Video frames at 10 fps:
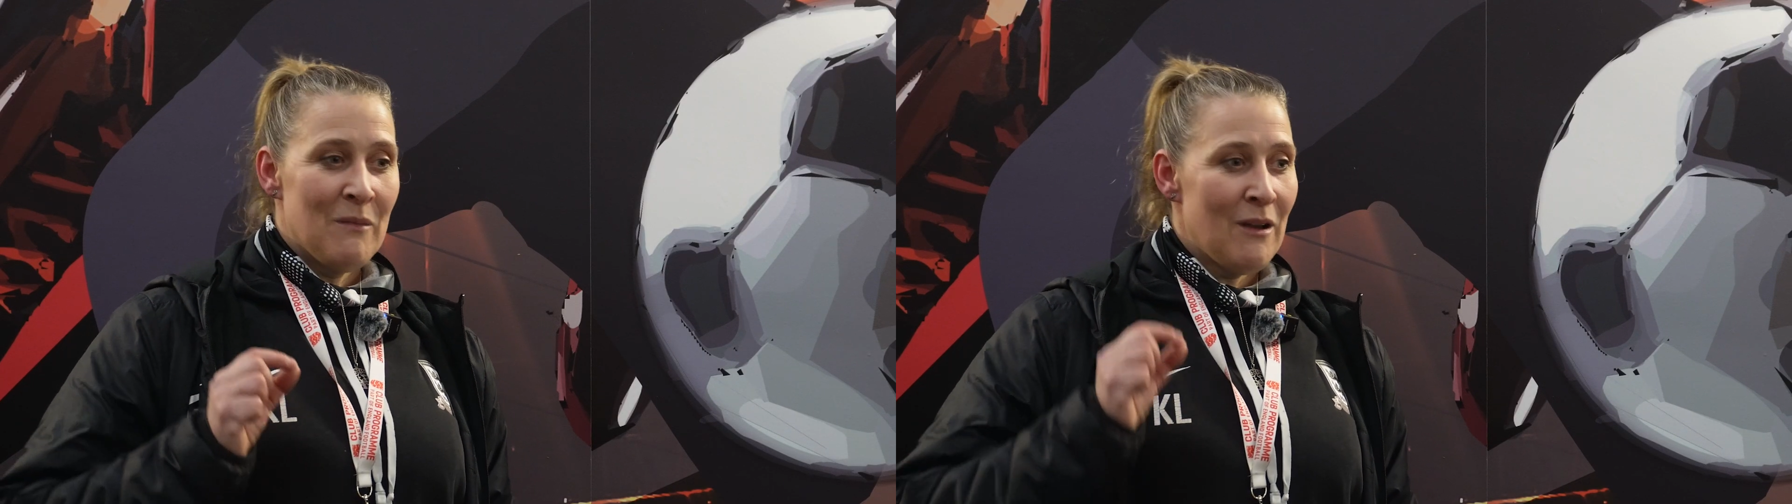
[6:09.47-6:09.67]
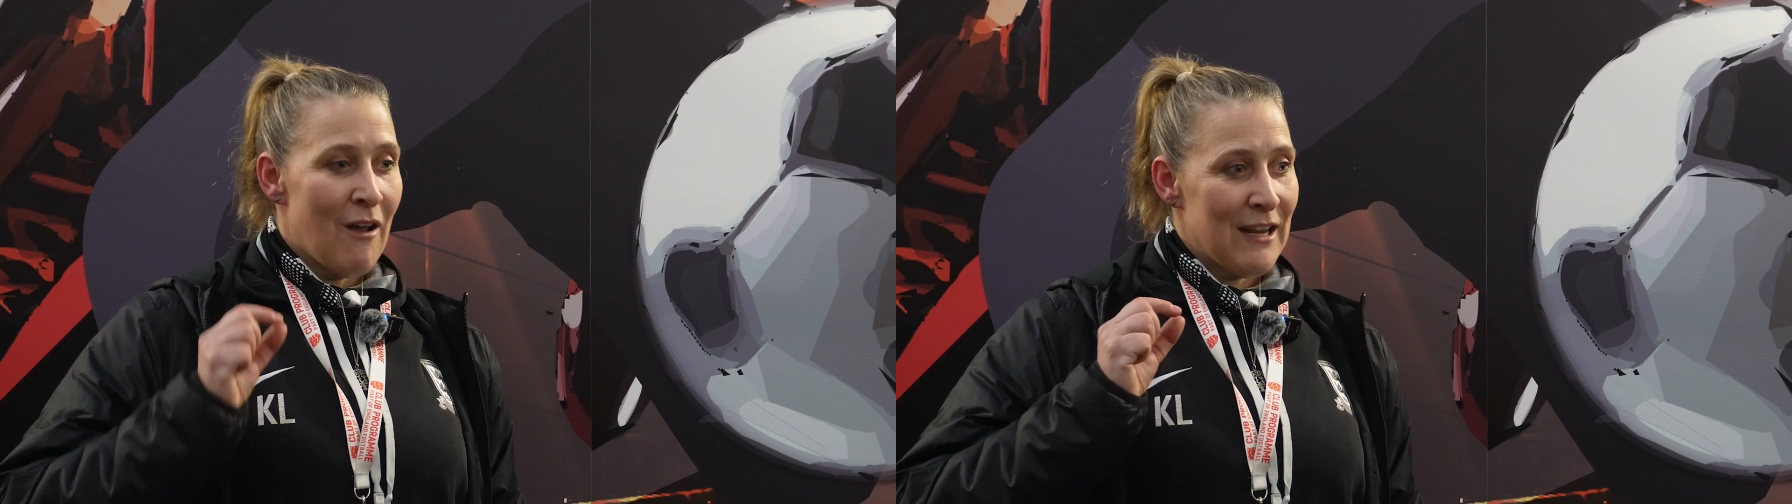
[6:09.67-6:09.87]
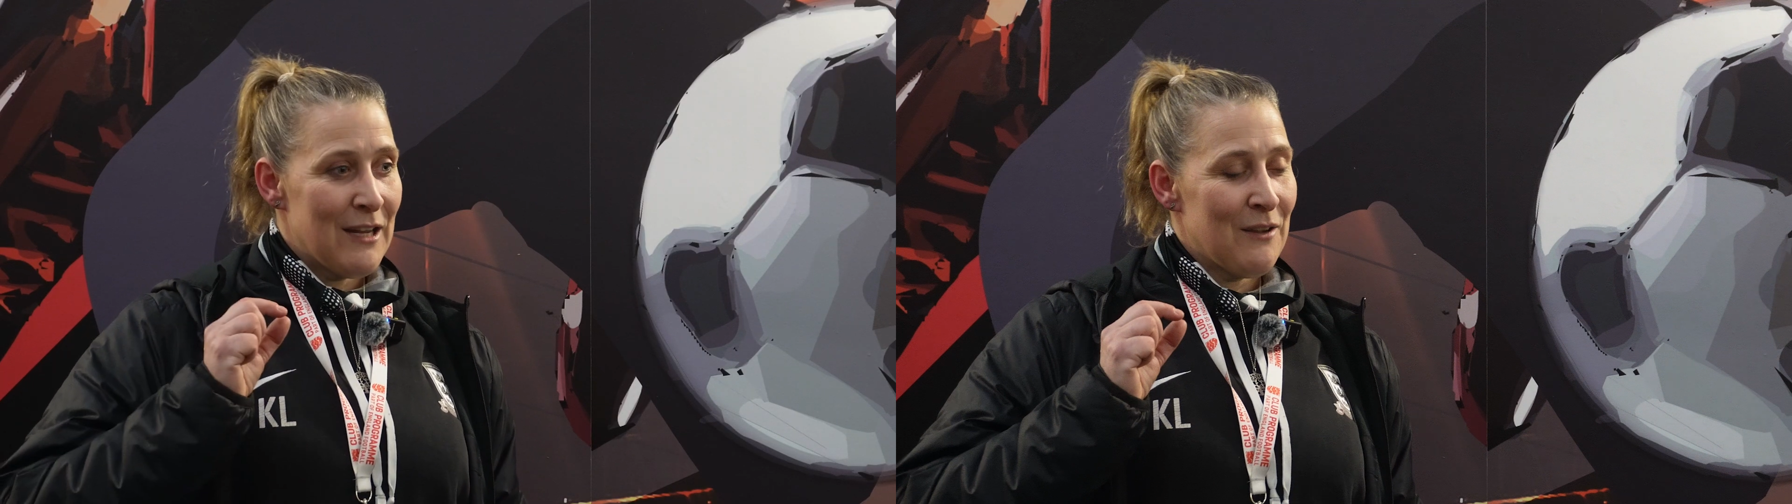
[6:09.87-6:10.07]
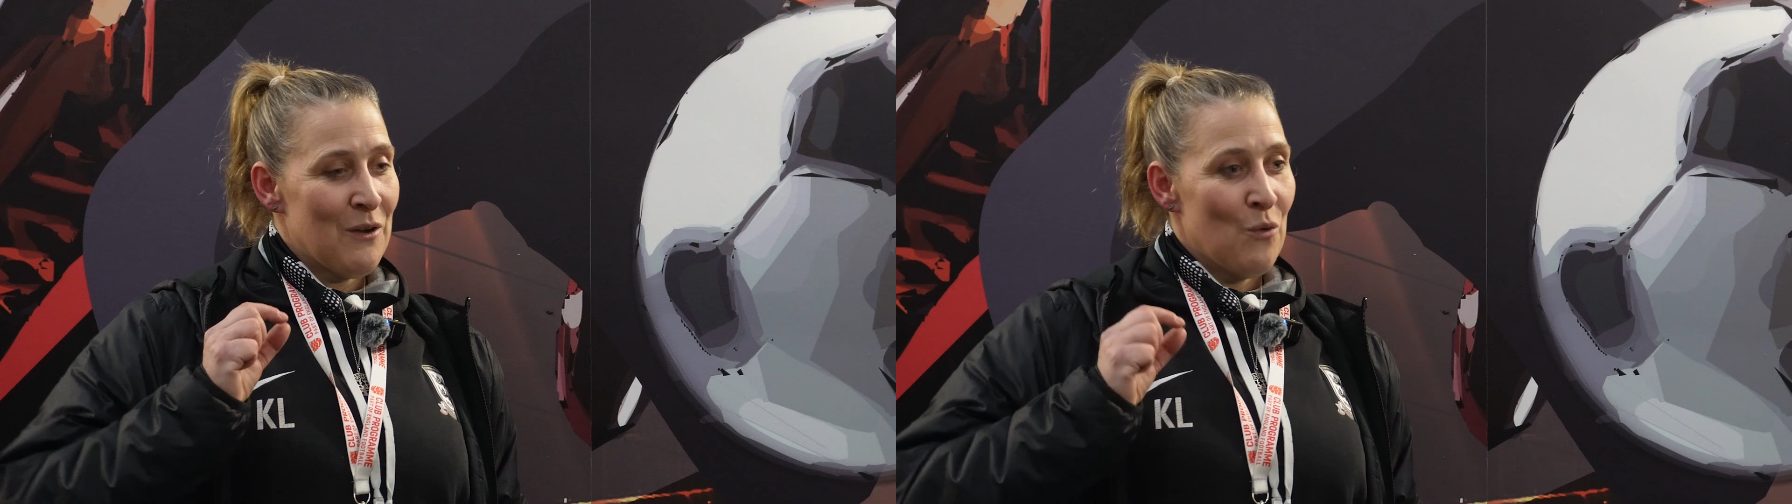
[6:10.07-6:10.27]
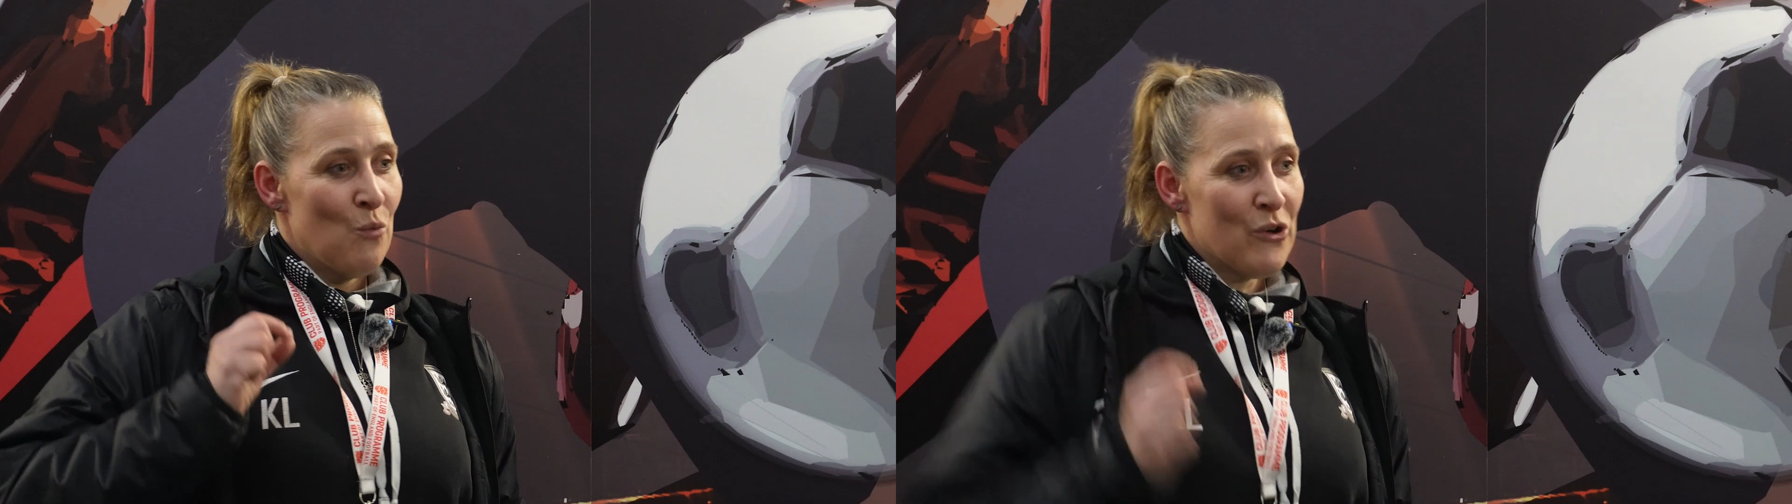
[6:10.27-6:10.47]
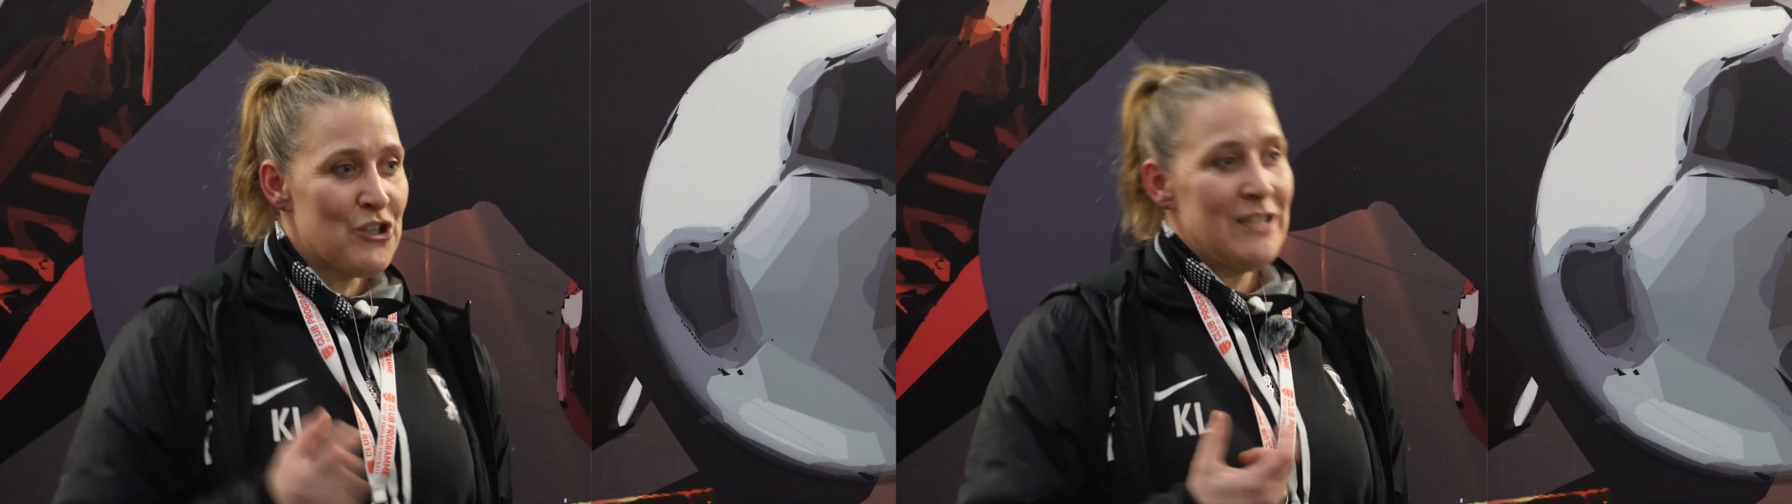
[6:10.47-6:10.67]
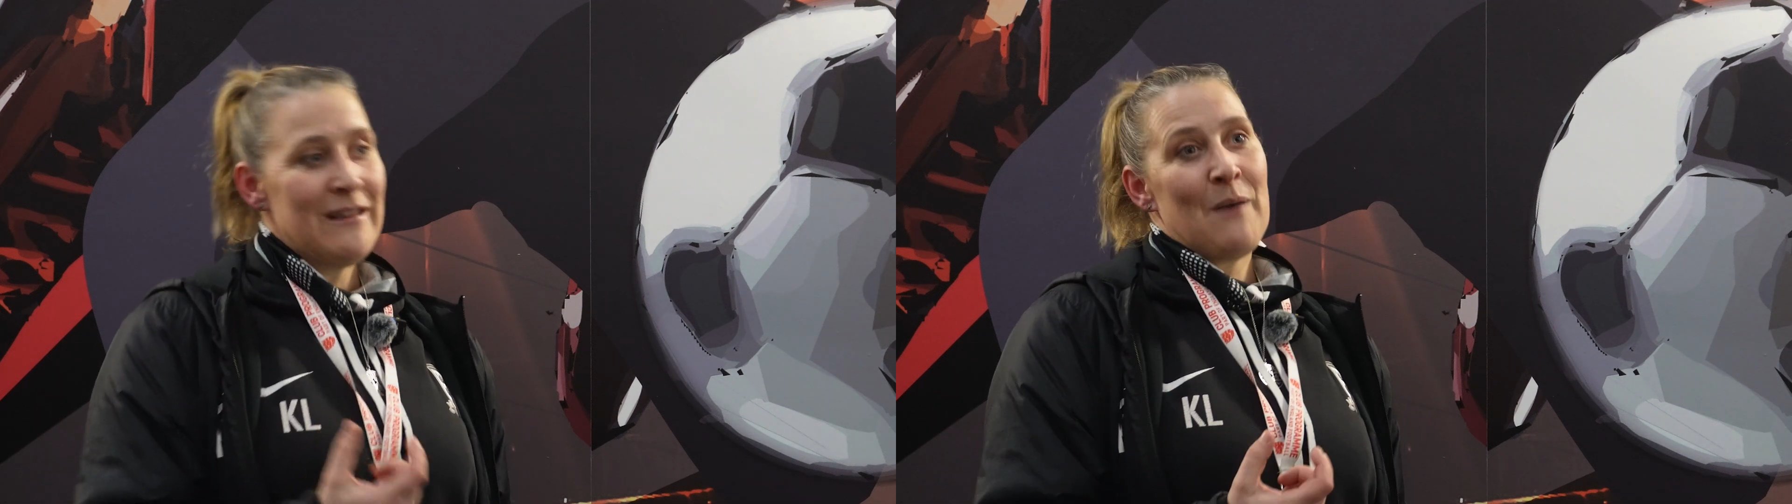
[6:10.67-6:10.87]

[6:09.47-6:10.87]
like watching